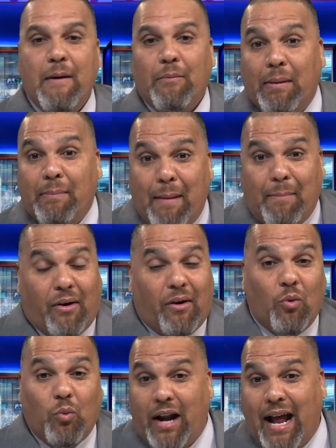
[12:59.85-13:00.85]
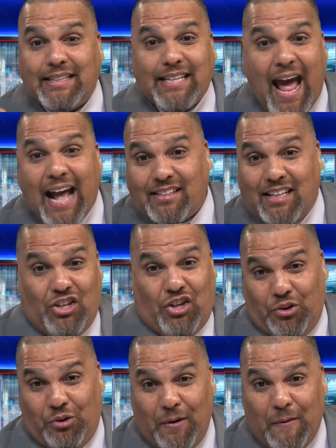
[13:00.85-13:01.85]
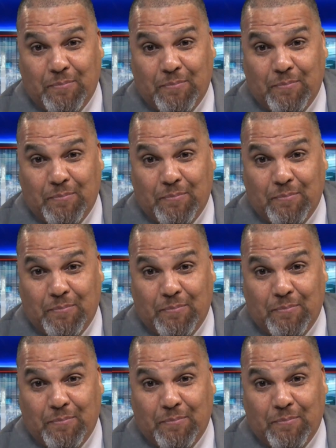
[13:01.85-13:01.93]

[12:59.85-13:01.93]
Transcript: Remember, we're not taxing you.